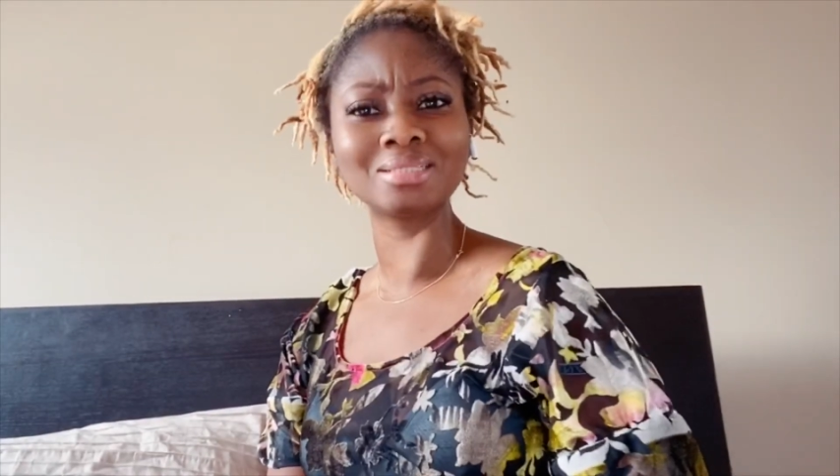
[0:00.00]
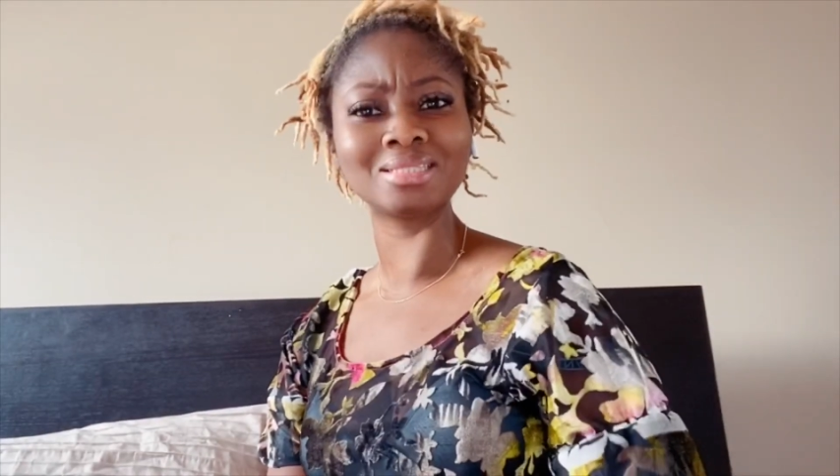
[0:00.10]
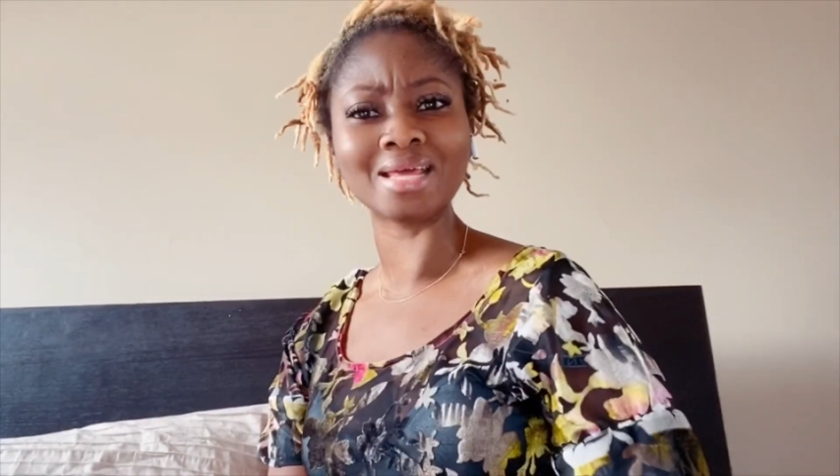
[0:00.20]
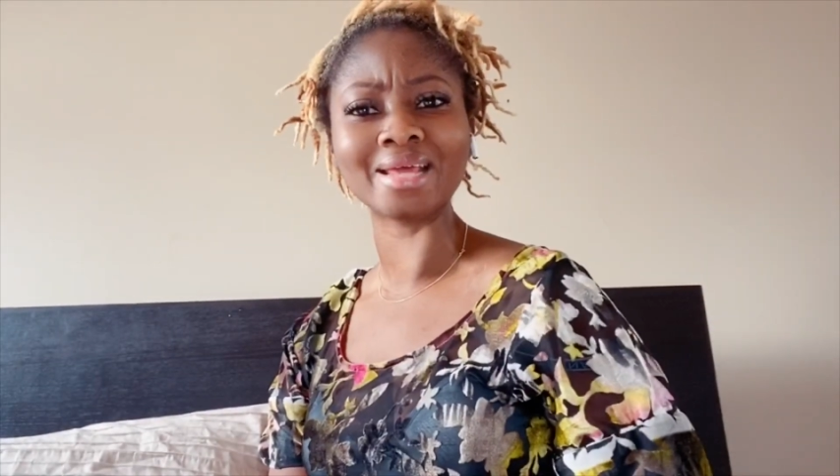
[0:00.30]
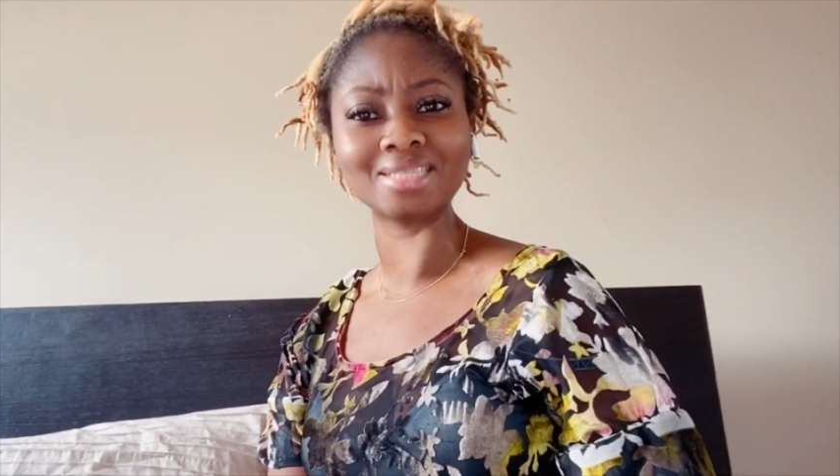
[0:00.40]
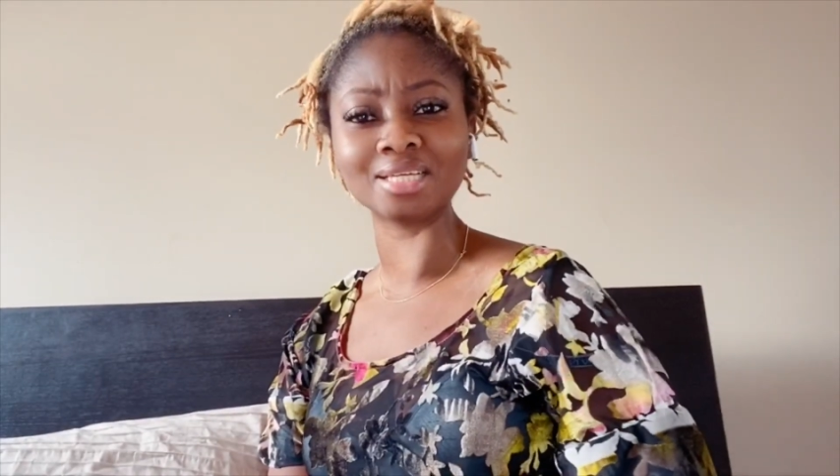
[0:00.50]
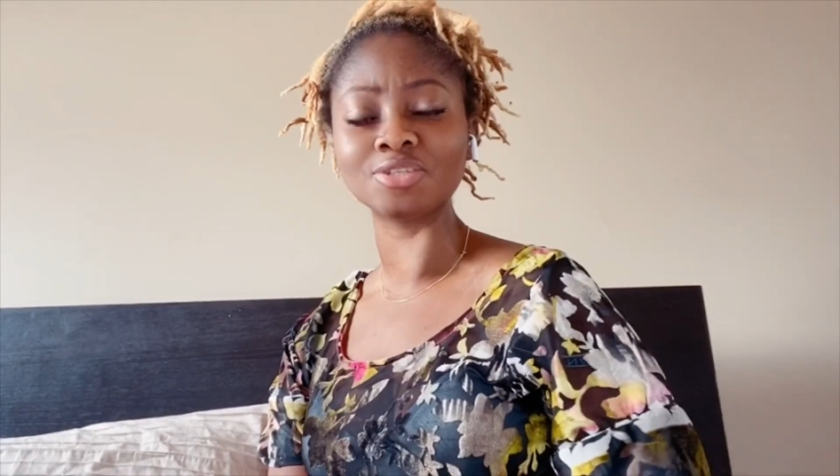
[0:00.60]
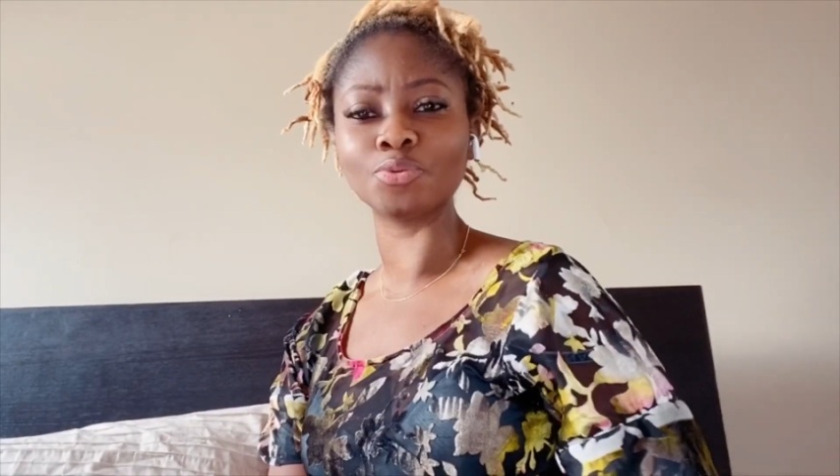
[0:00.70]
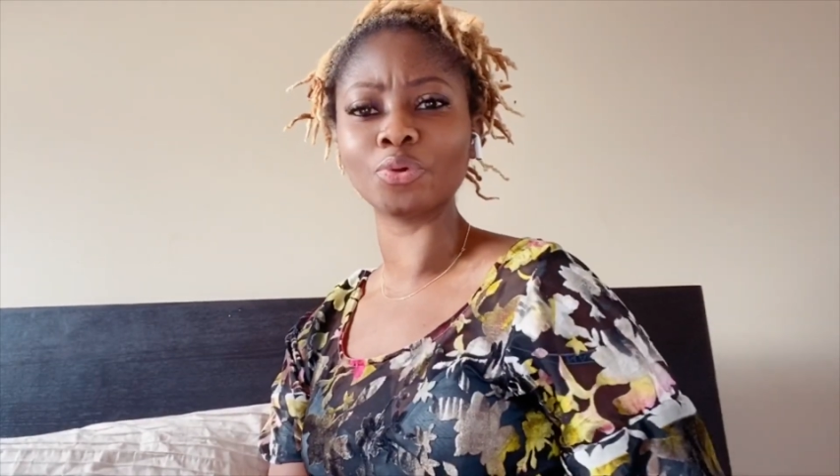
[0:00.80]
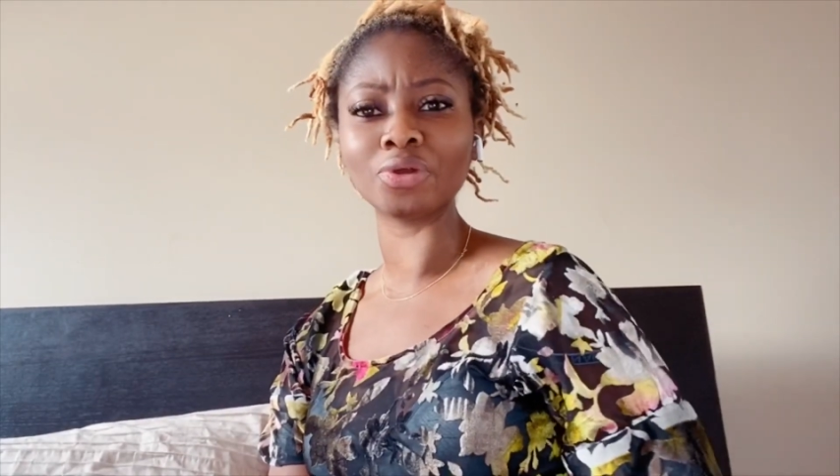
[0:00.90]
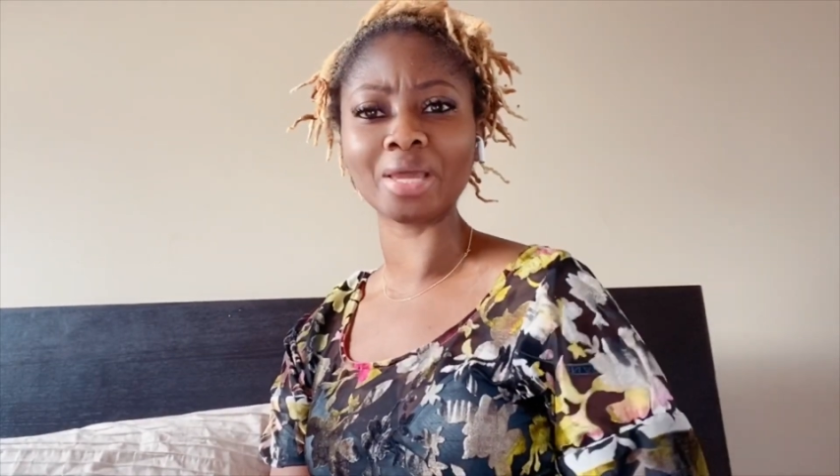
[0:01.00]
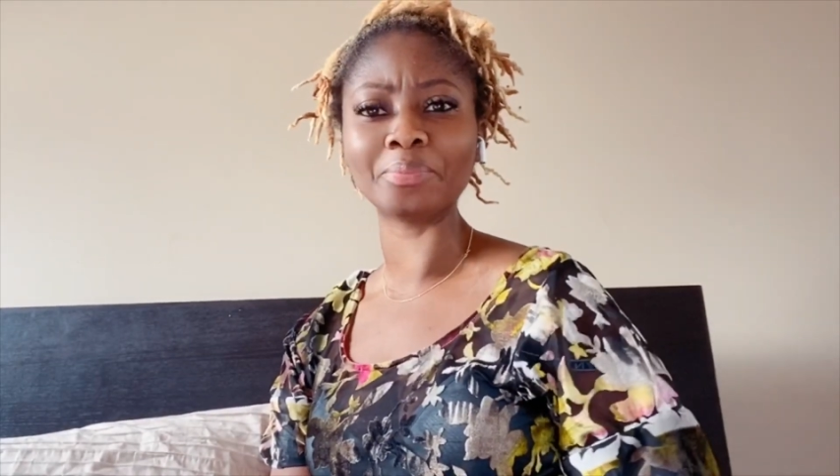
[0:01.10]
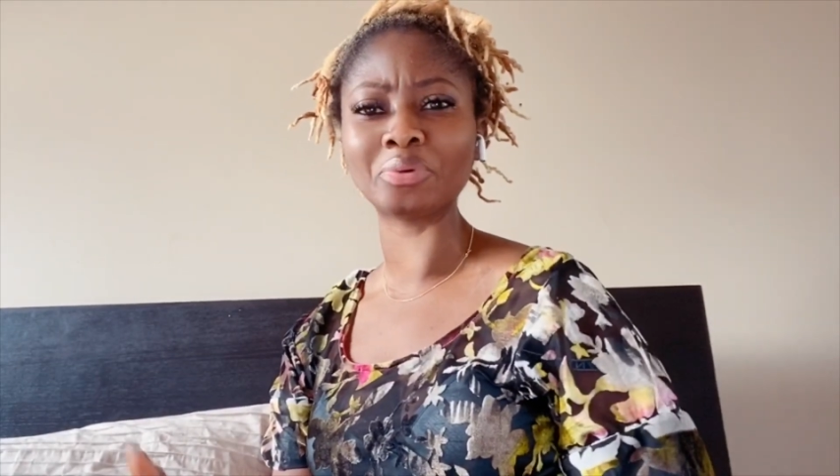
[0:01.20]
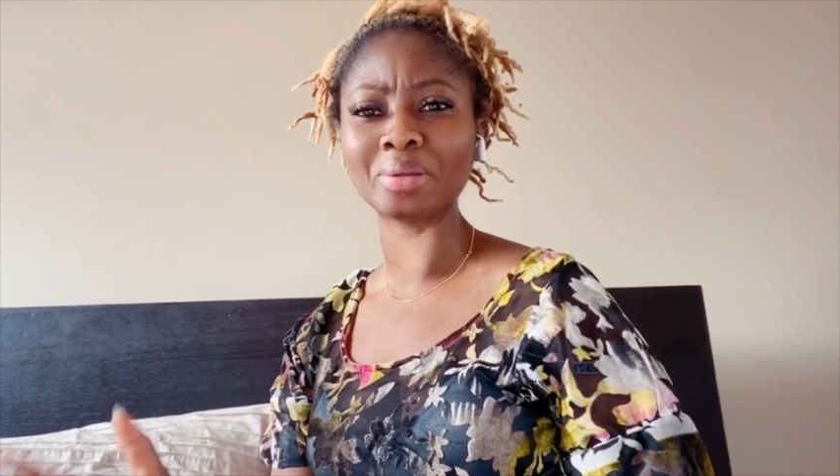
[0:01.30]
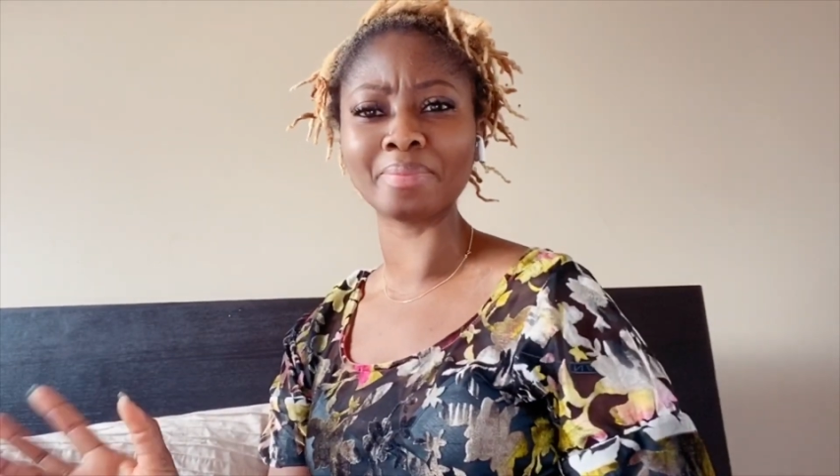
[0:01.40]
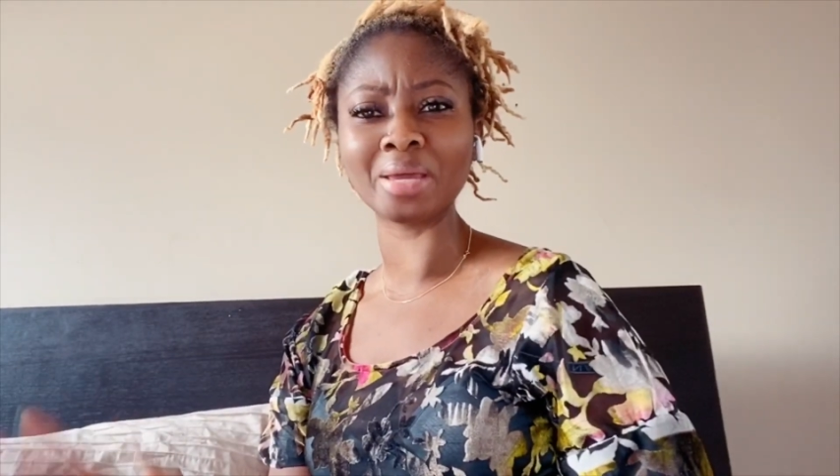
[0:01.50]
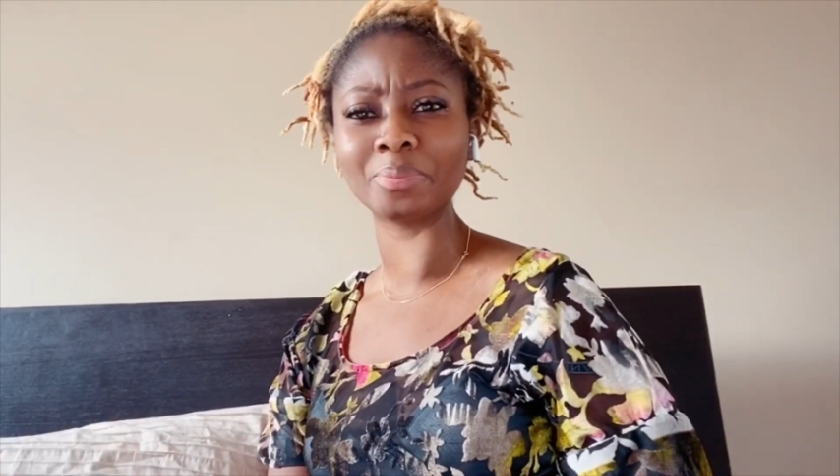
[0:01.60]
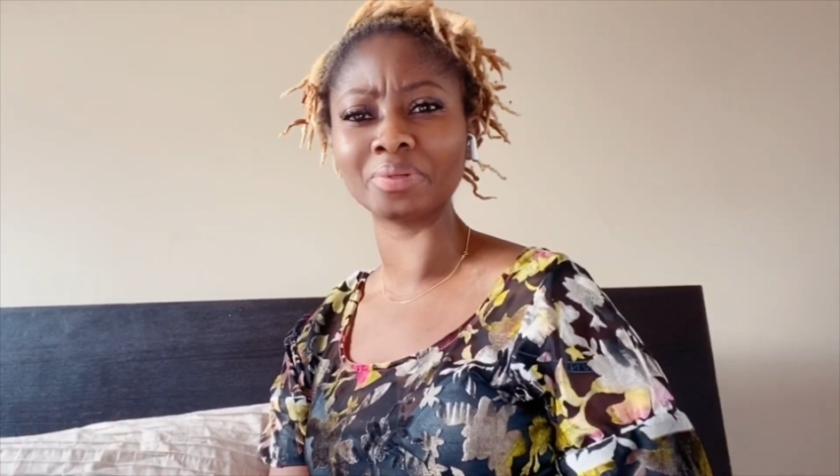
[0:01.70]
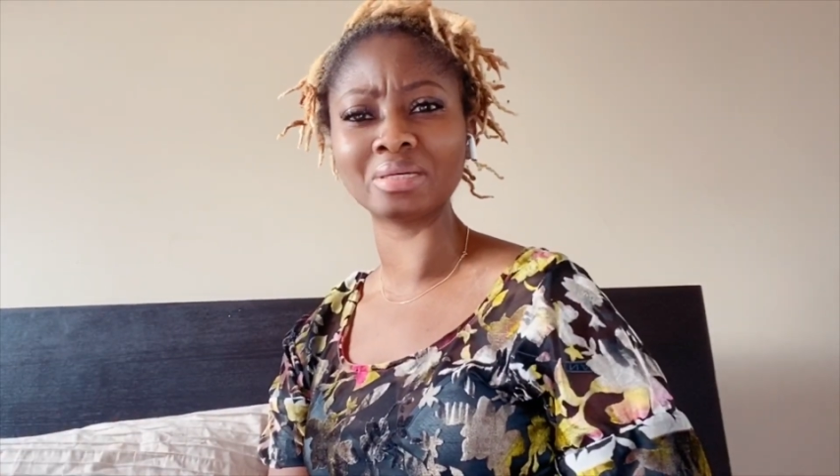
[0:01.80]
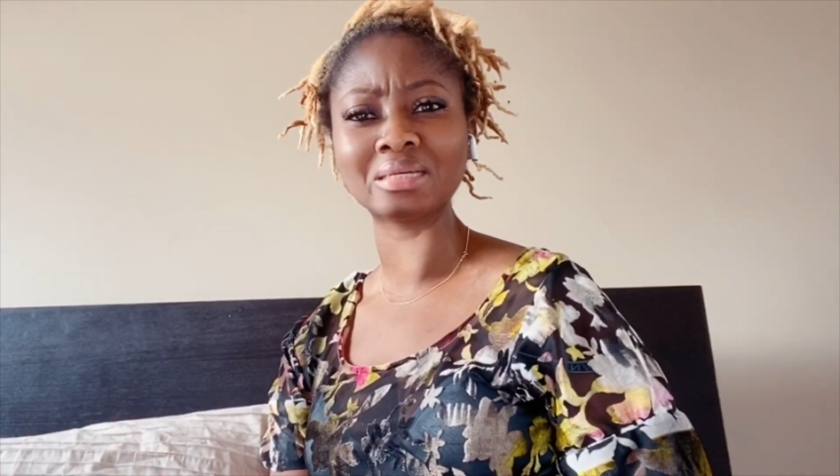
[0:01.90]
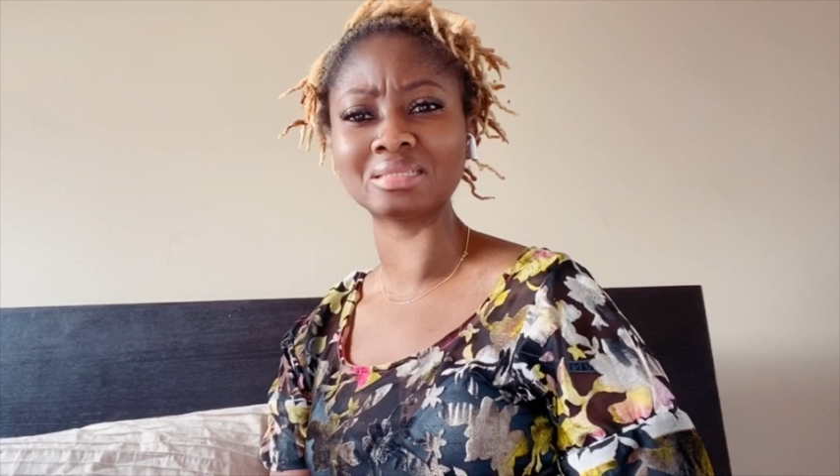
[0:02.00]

that I take to work and put in my purse